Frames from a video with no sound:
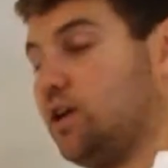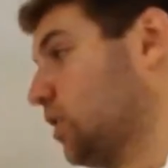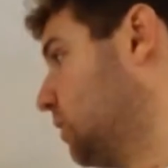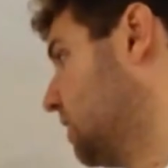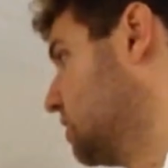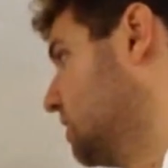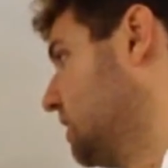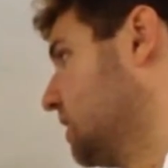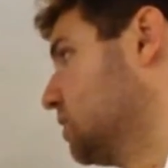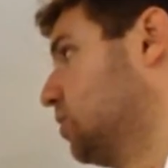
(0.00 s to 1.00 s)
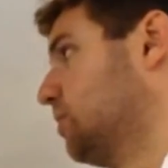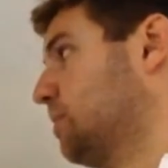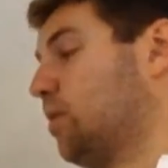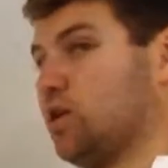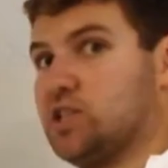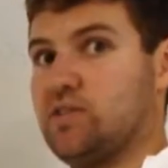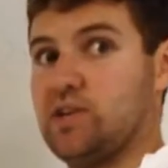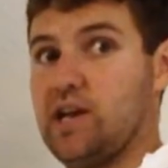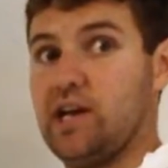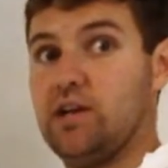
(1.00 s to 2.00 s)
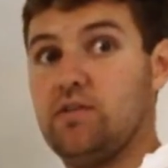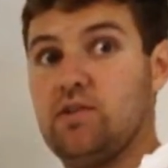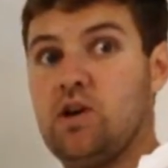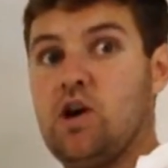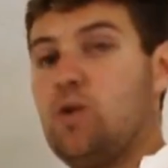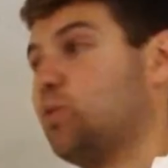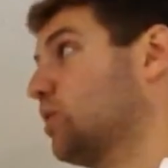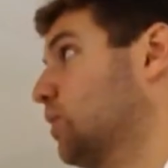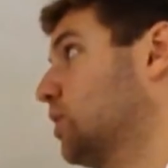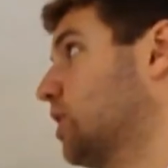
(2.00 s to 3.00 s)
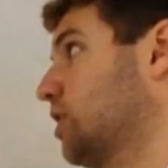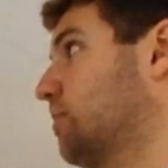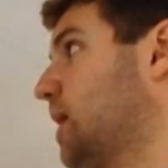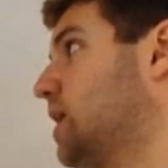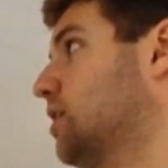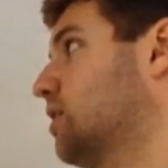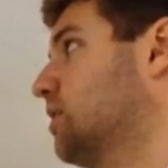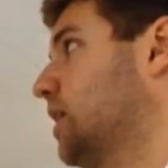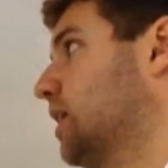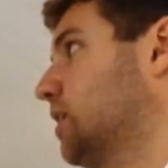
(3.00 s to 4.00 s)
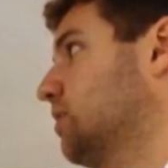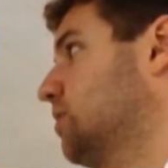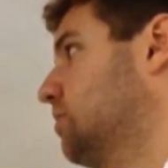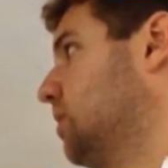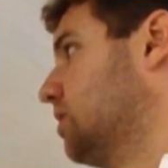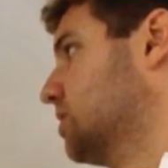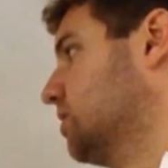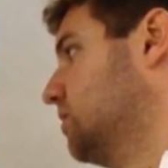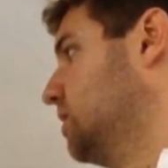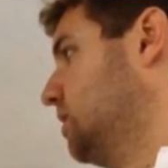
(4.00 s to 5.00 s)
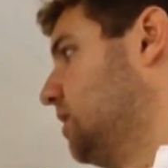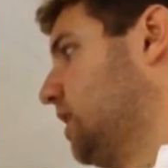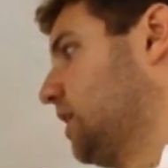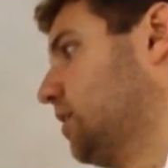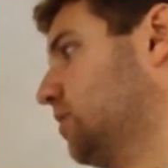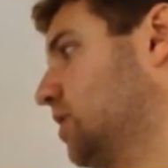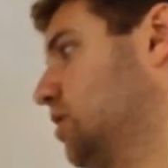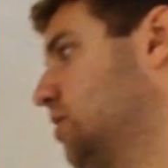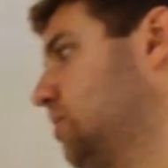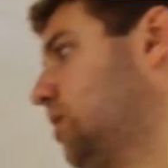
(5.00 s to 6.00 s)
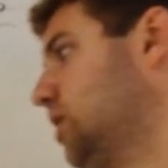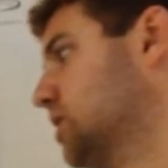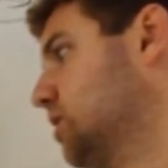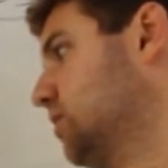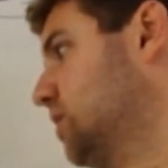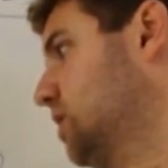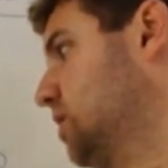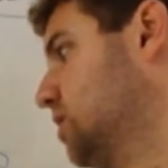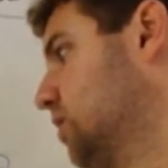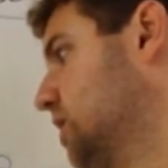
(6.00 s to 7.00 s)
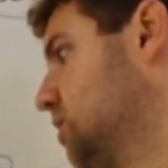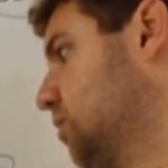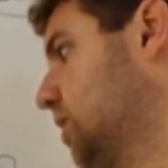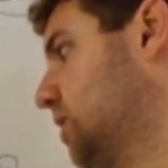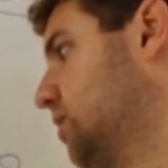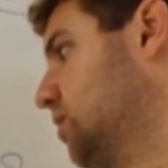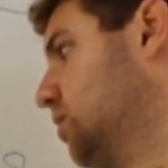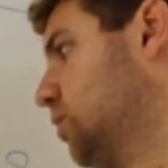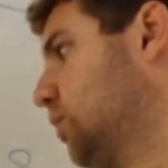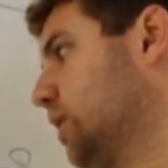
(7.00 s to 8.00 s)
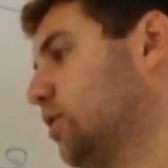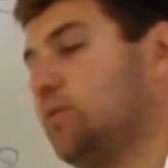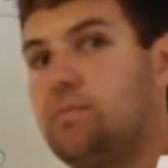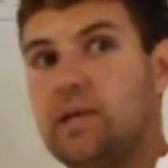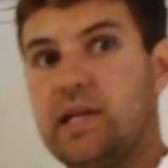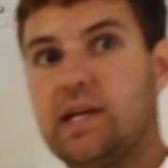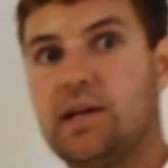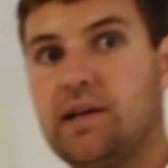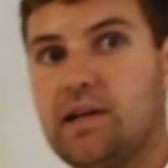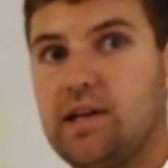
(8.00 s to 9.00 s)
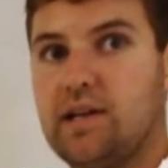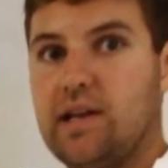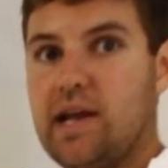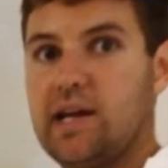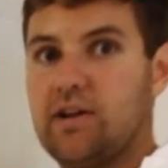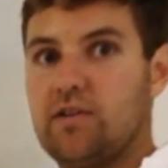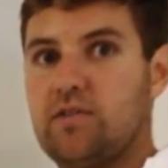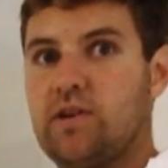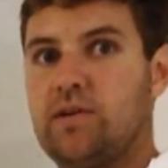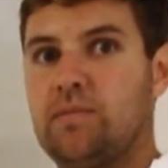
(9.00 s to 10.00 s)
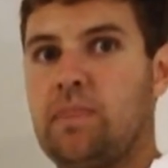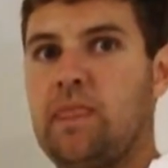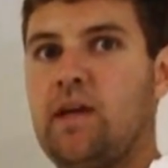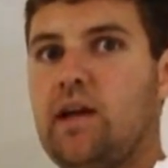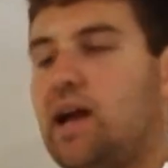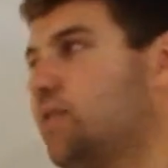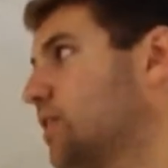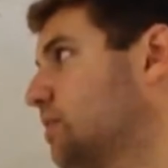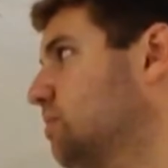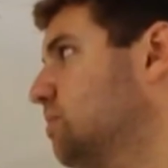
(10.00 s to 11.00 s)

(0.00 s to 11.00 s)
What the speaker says: Now the question is, will it be positive or negative? Well, if we look at our pattern, negative, positive, negative, positive. So this one will be negative. And the